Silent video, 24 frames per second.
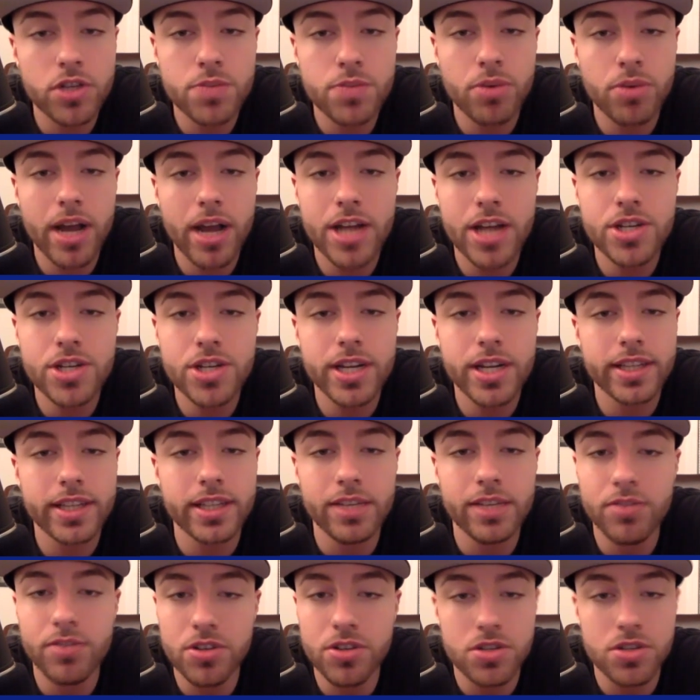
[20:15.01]
project,
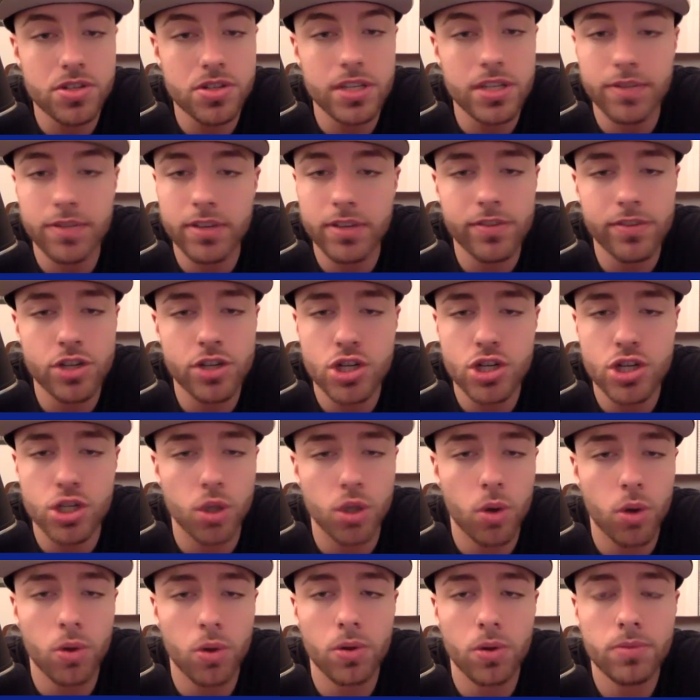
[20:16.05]
even if it's just
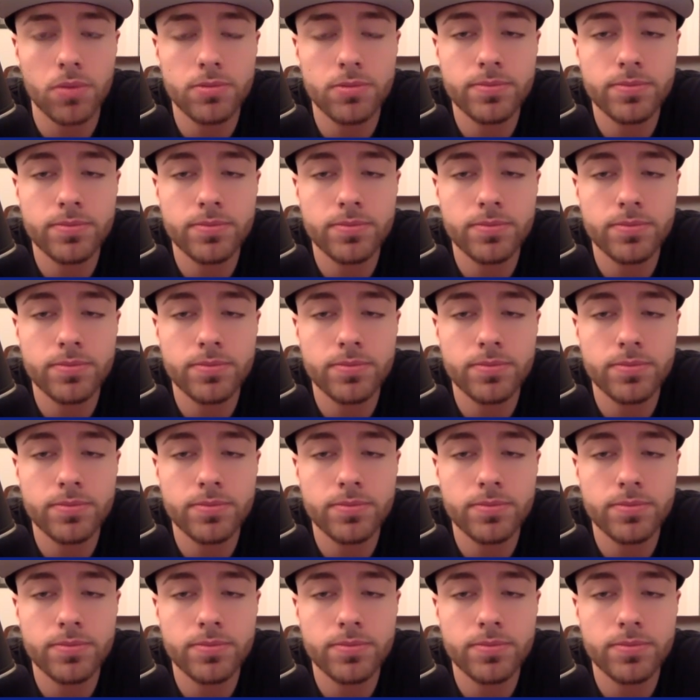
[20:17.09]
local?